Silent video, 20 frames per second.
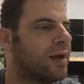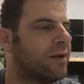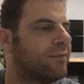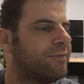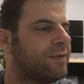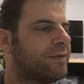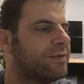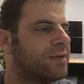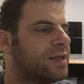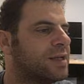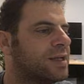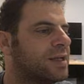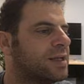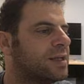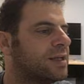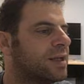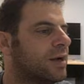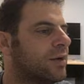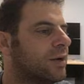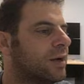
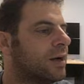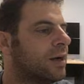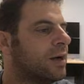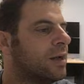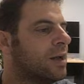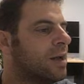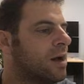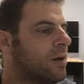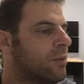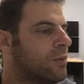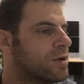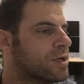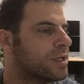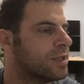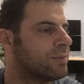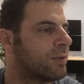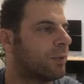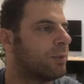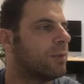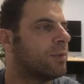56 area, which is
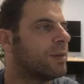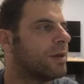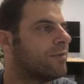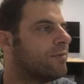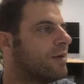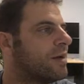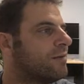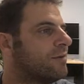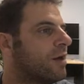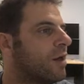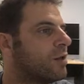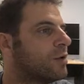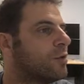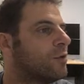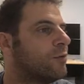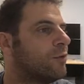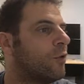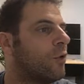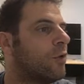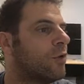probably fair value
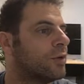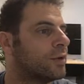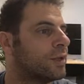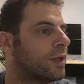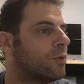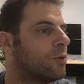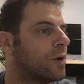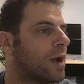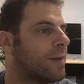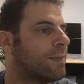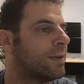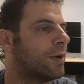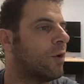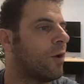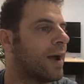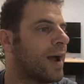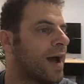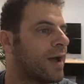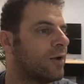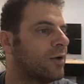for it. So we'll keep an
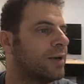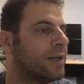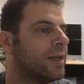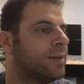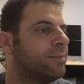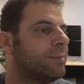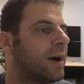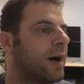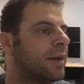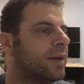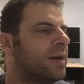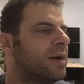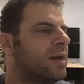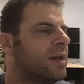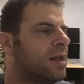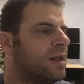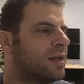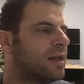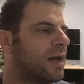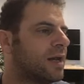eye out on it. But
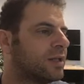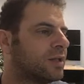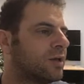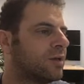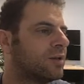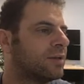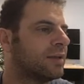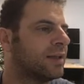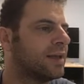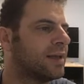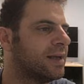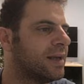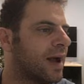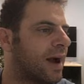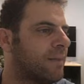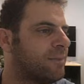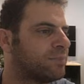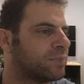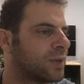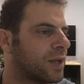yeah, certainly
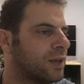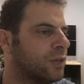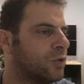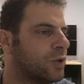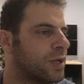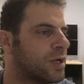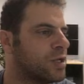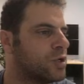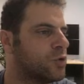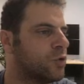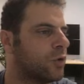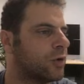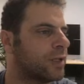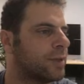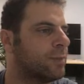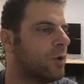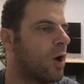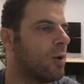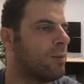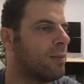looking short at the
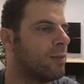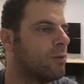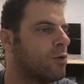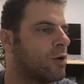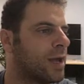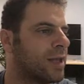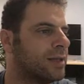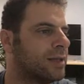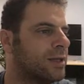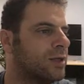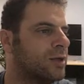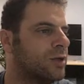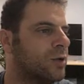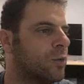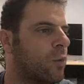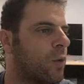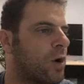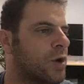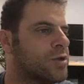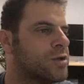moment. We'll continue to
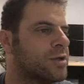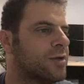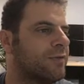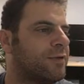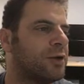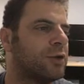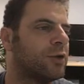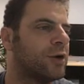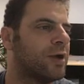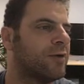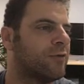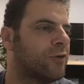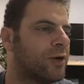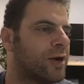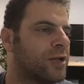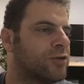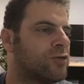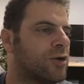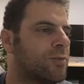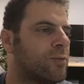watch. If you're looking for an
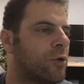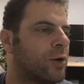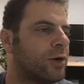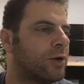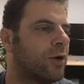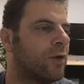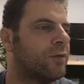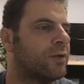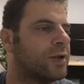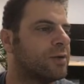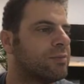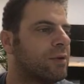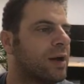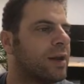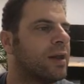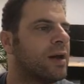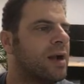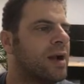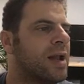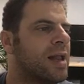entry point on this
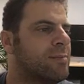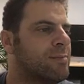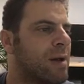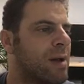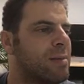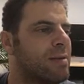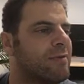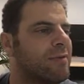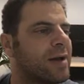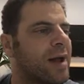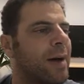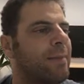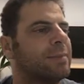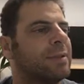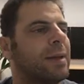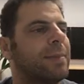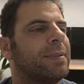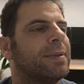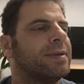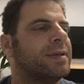one, maybe if it comes
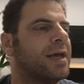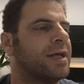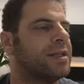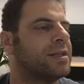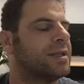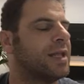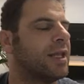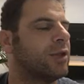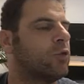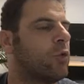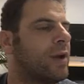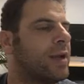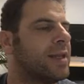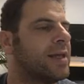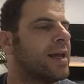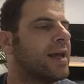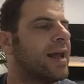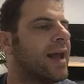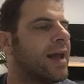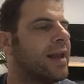up and tests that 20
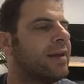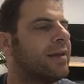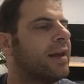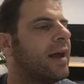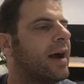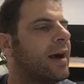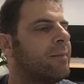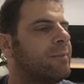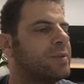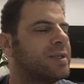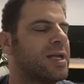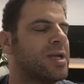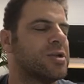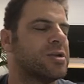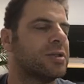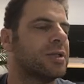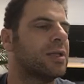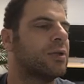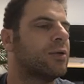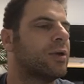again,
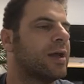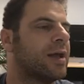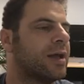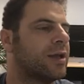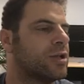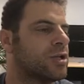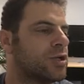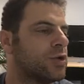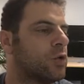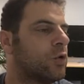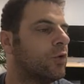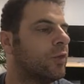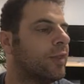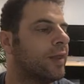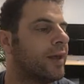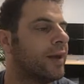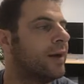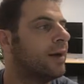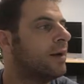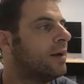potentially looking at a short
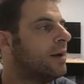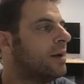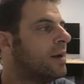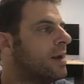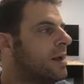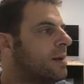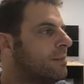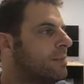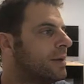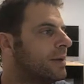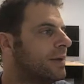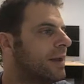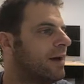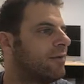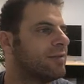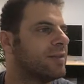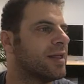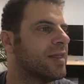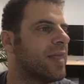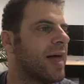there. But
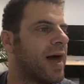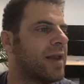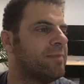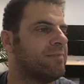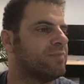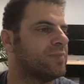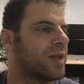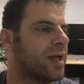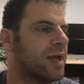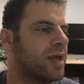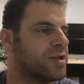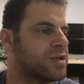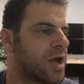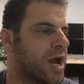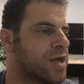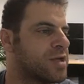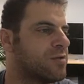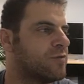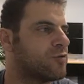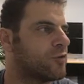other than that, yeah,
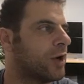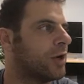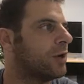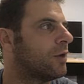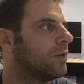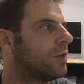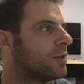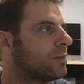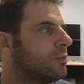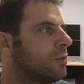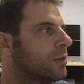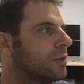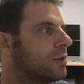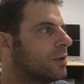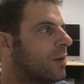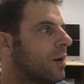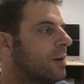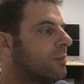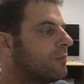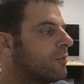change of trend on the smaller
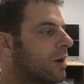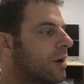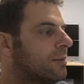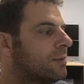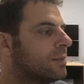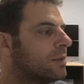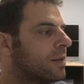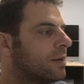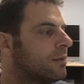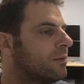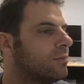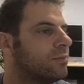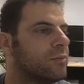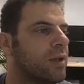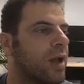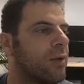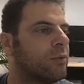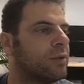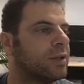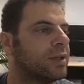time frames, and
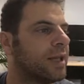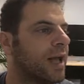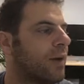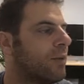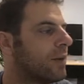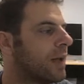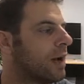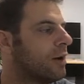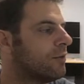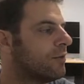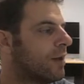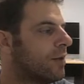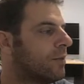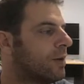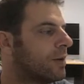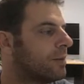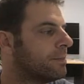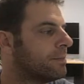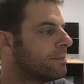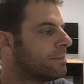yeah, we'll see how we go with that
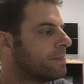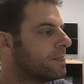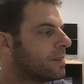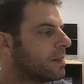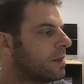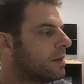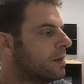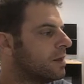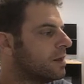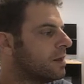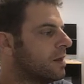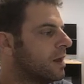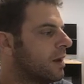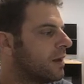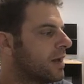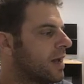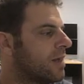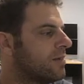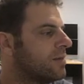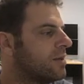one.
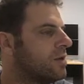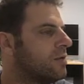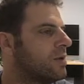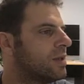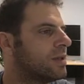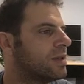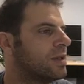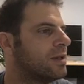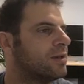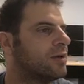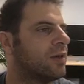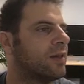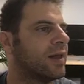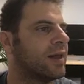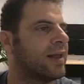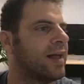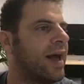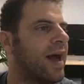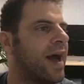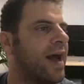Okay, the US Dollar
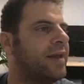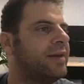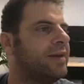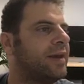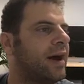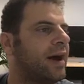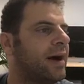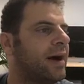Cad,